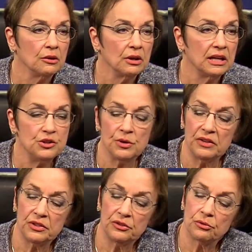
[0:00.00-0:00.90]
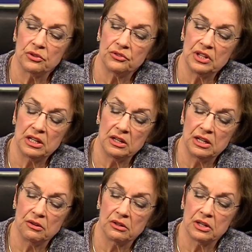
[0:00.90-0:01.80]
Can you get this, Christina?
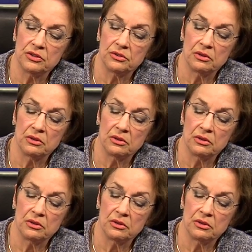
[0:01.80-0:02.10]
Here, can you?